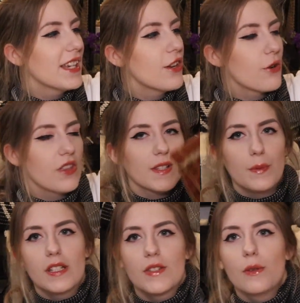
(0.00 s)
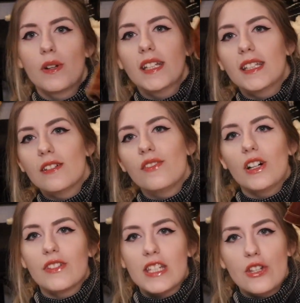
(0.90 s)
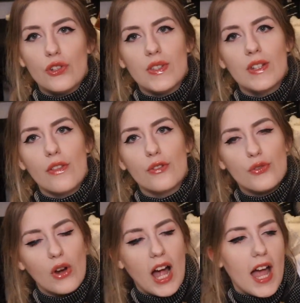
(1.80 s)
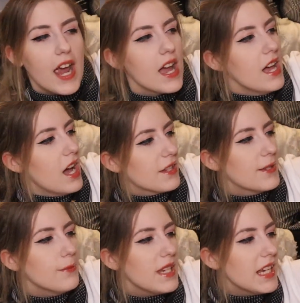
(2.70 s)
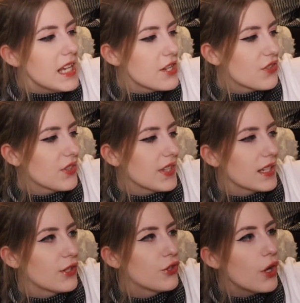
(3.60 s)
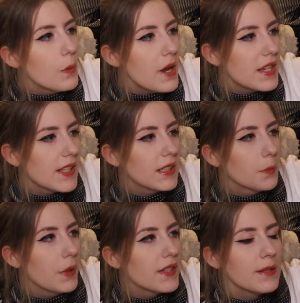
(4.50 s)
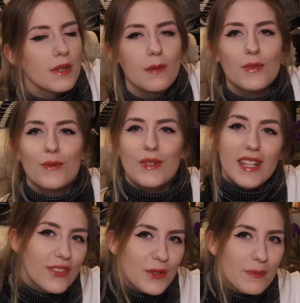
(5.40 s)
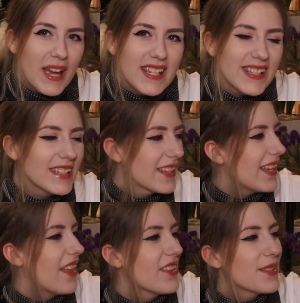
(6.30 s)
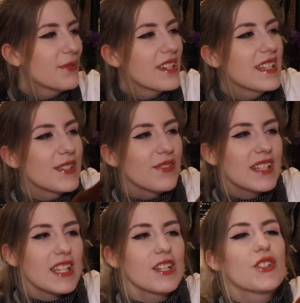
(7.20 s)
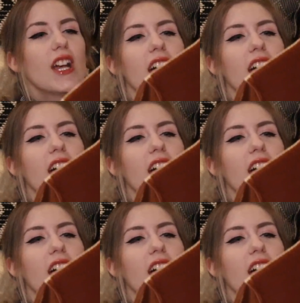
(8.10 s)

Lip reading: say no to this one, so I want to give velvet t-shirts another try. To me, it's just like so basic, but sometimes you need those basics, and this one is vintage.